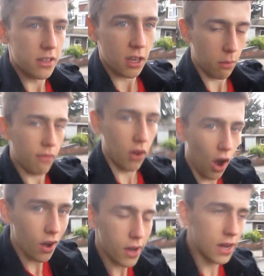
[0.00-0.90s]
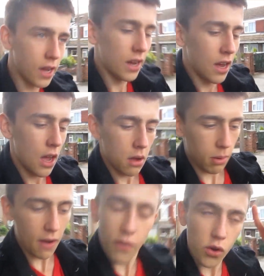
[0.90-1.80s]
thing we've got.
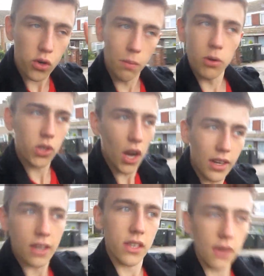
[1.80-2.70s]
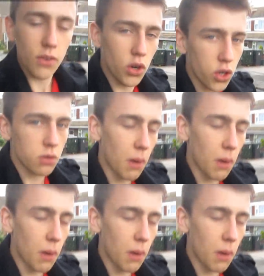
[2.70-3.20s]
But if you double-side that 700